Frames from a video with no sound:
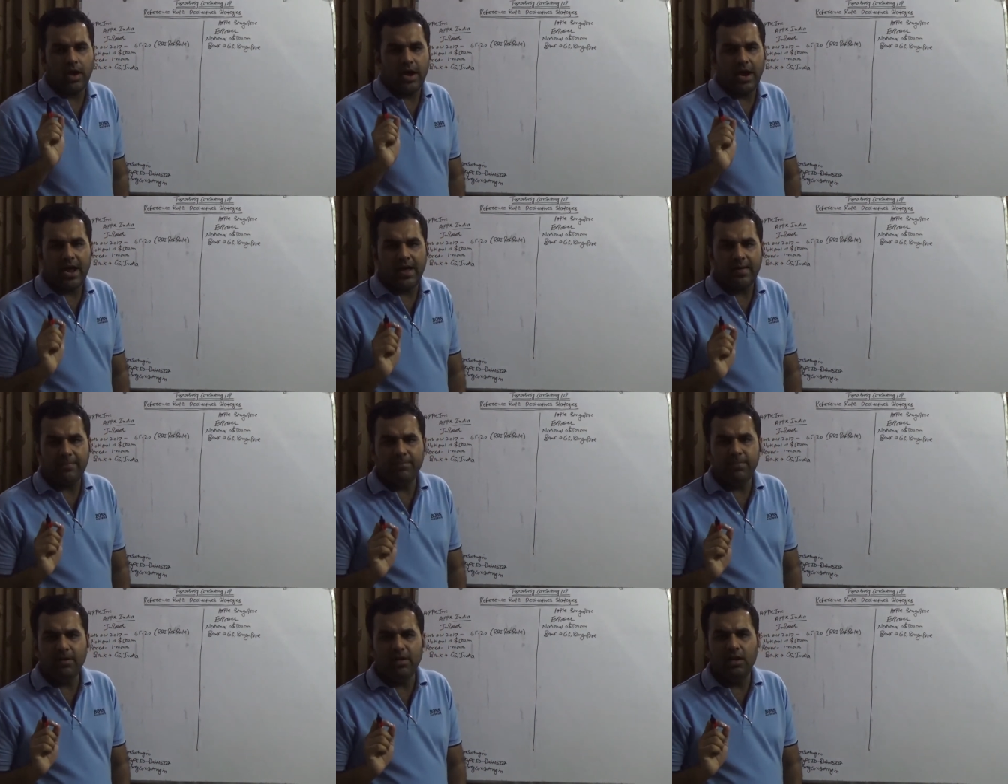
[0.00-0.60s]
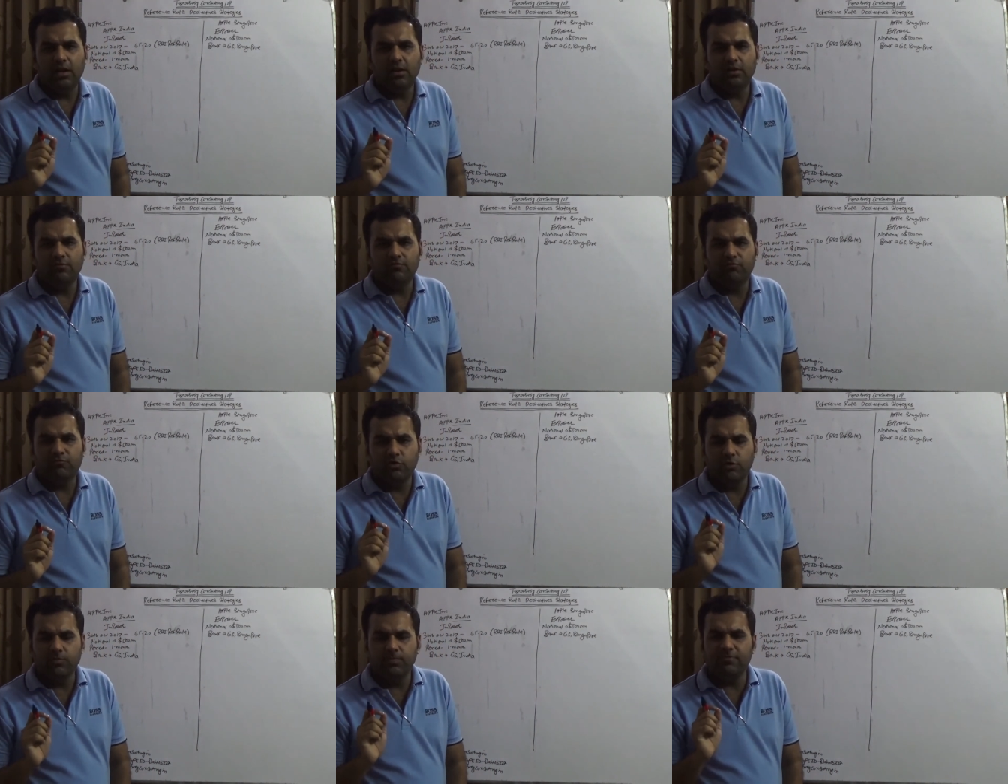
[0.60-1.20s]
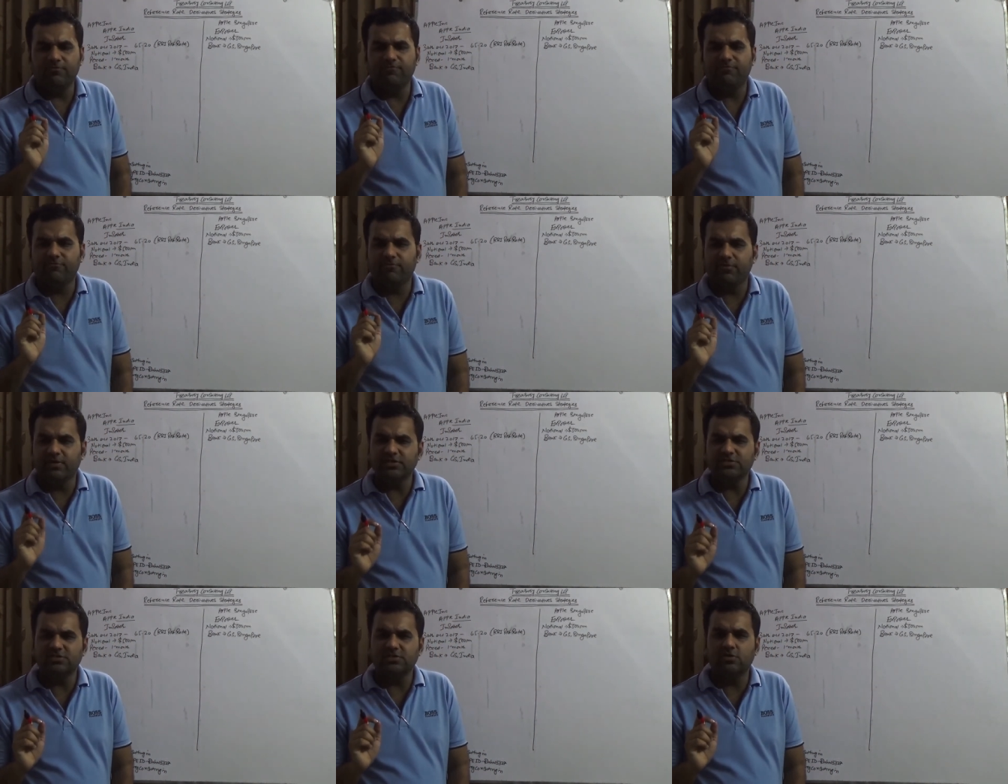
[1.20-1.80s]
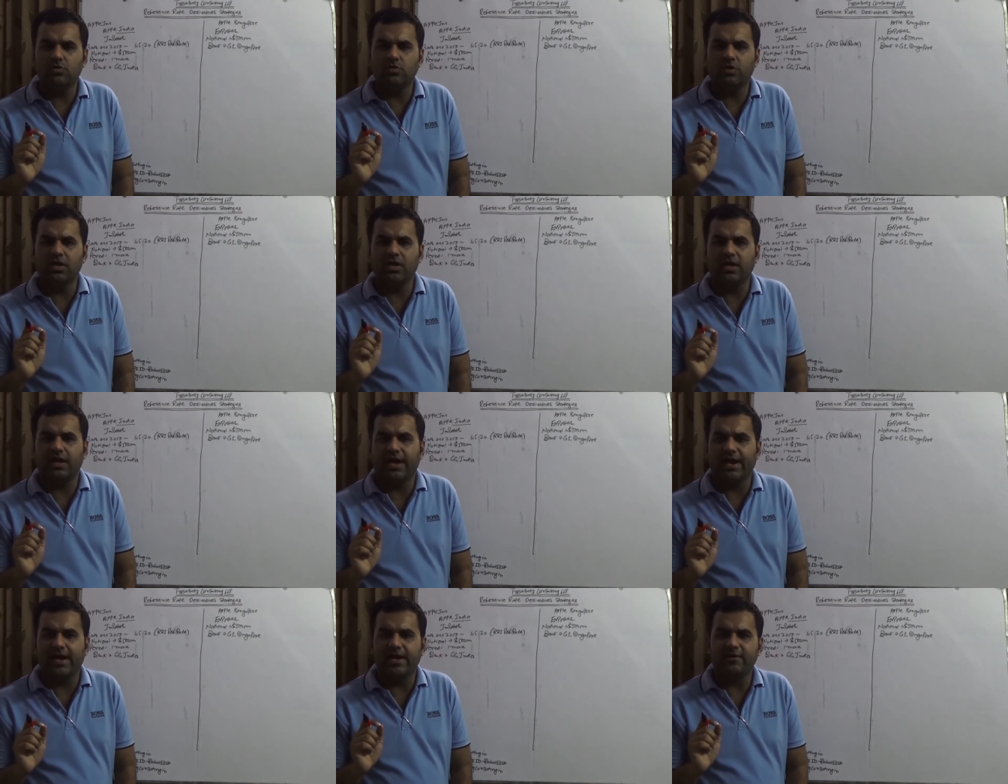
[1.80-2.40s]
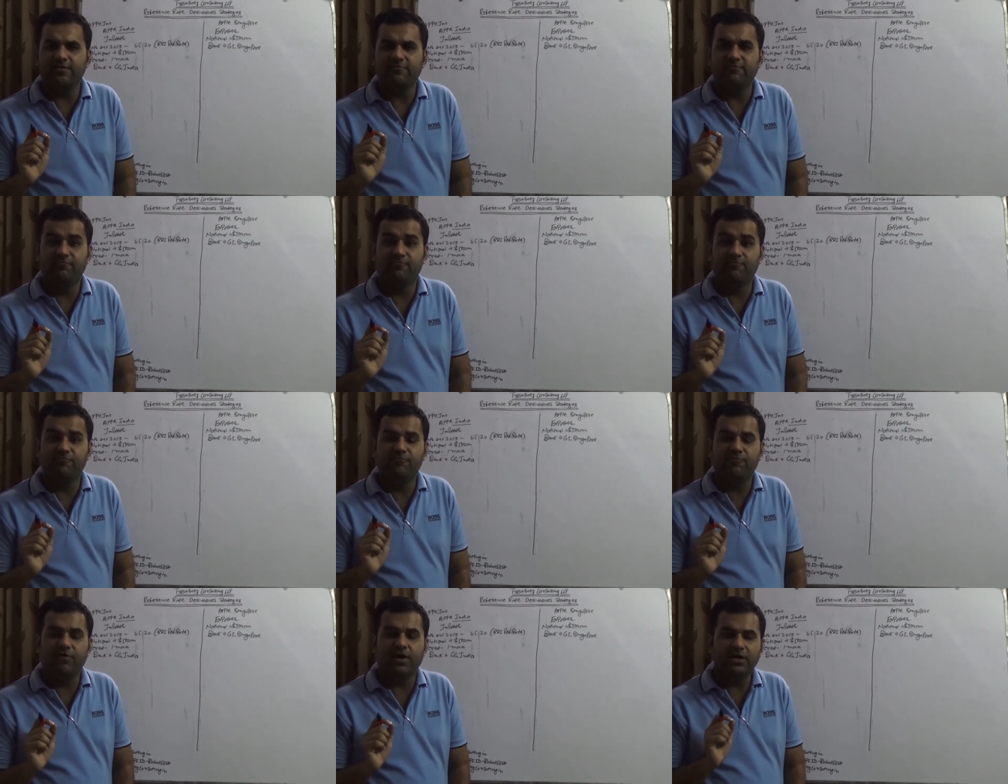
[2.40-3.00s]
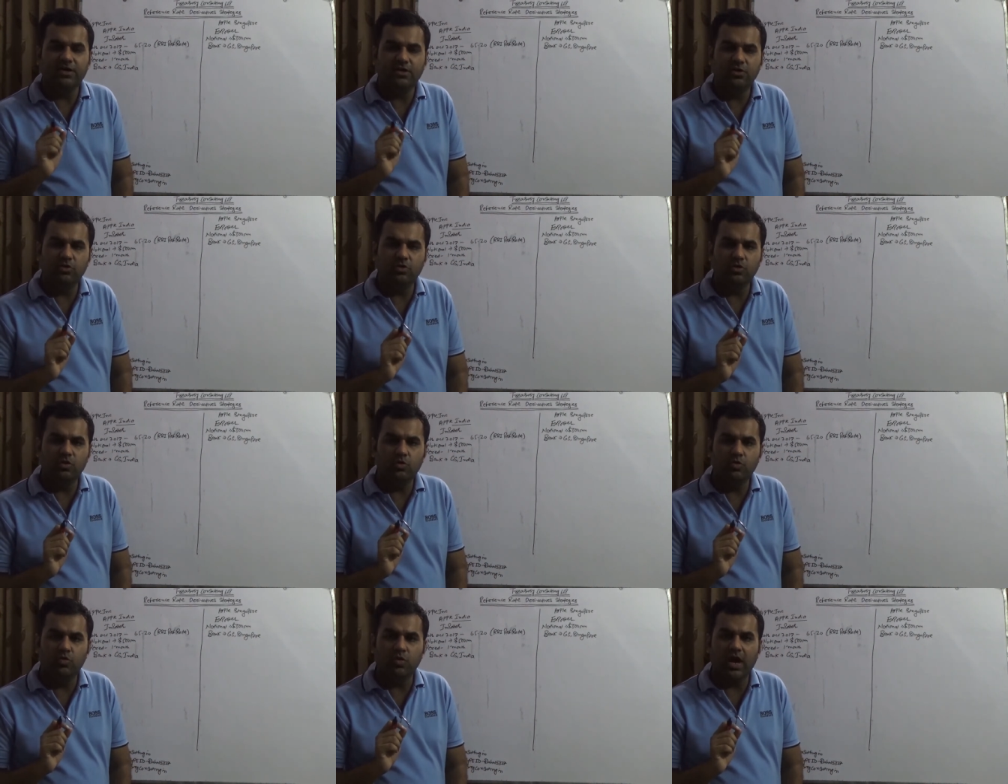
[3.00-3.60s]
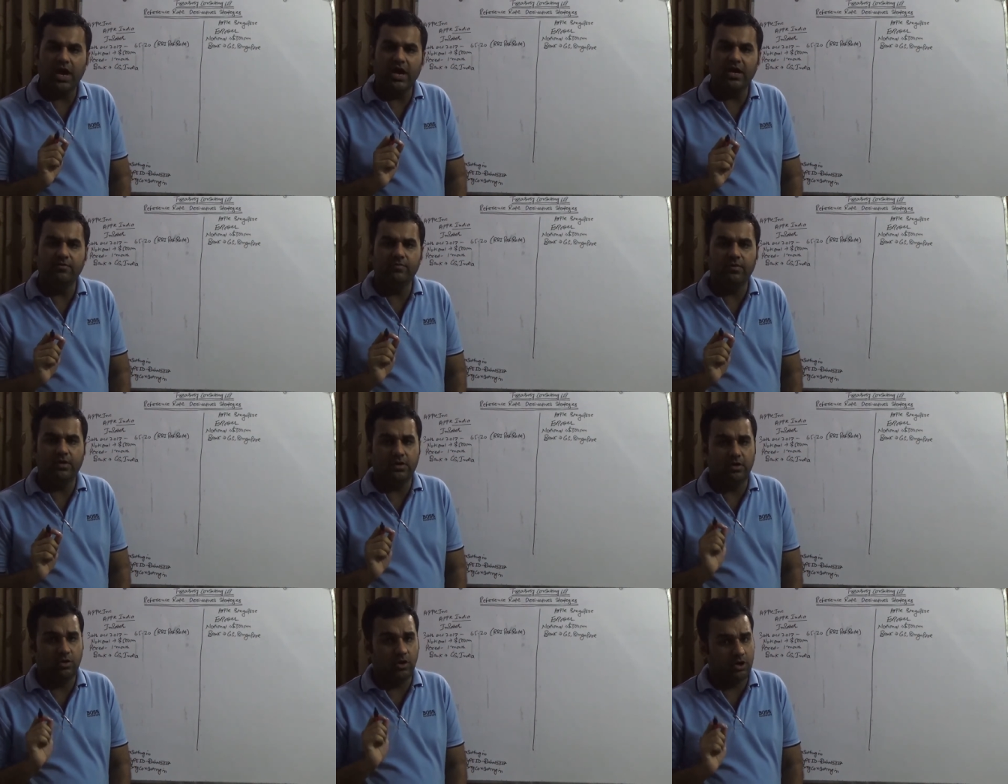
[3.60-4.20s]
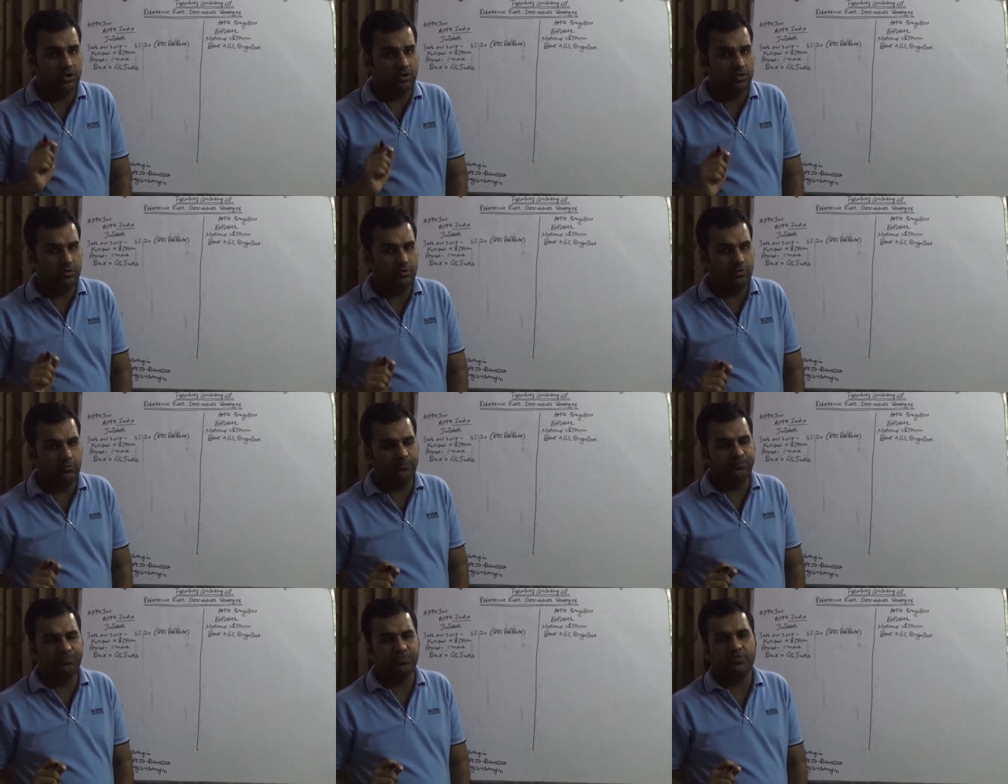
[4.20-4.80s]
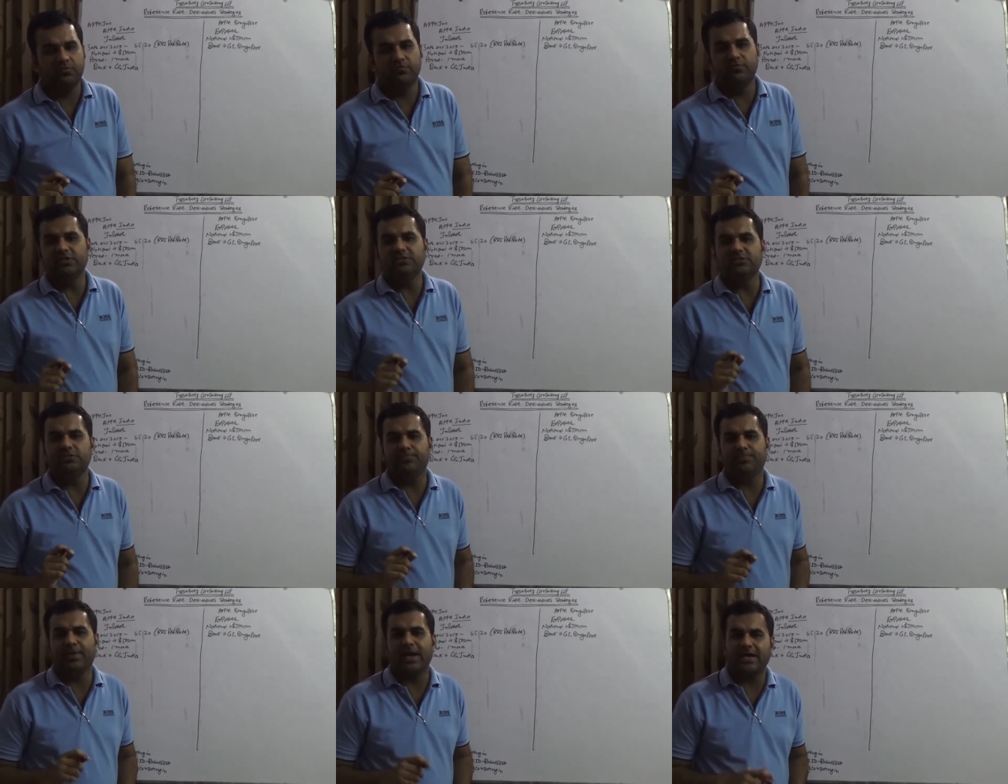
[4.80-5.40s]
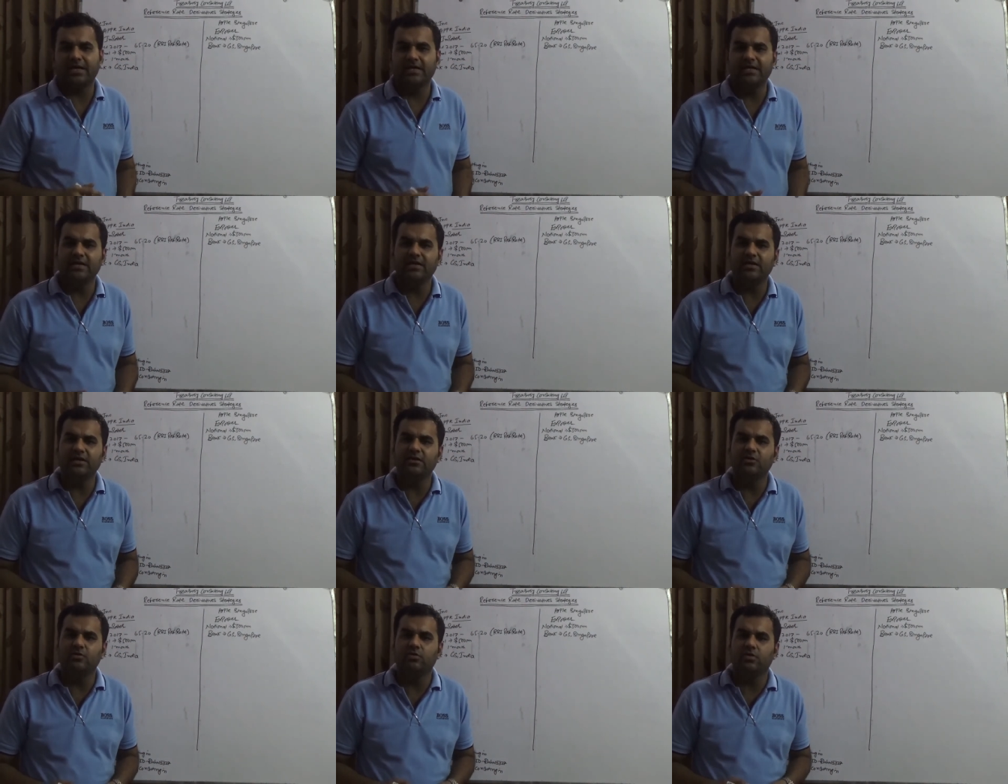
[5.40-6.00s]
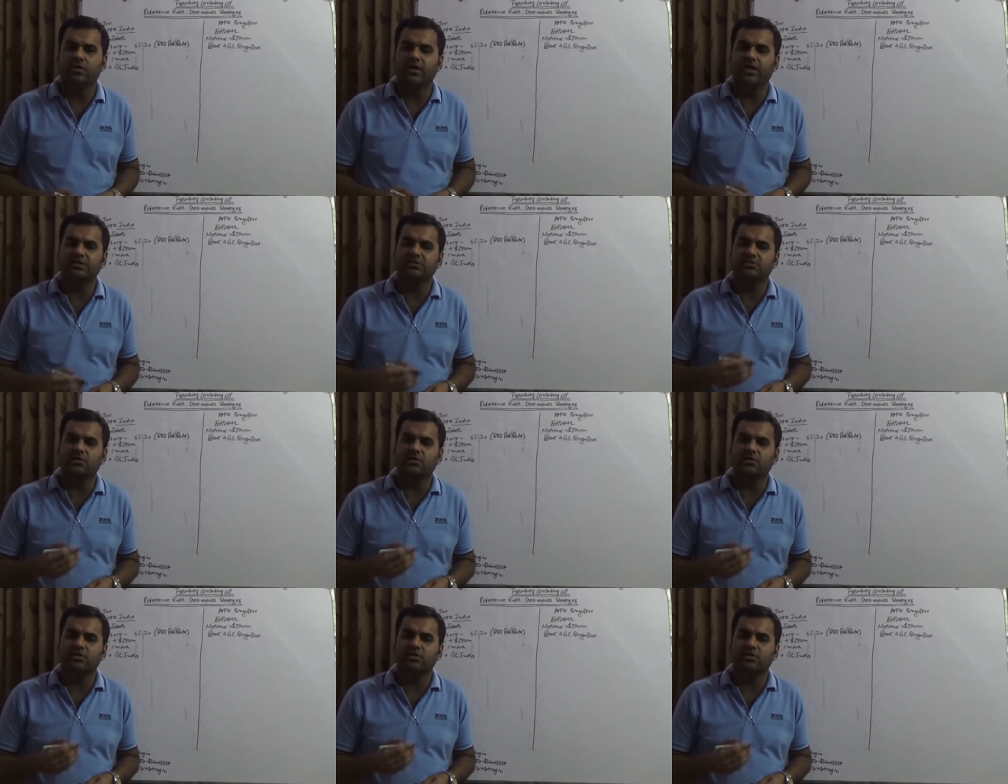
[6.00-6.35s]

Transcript: Apple would be first looking at what to do and what not to do which practically known as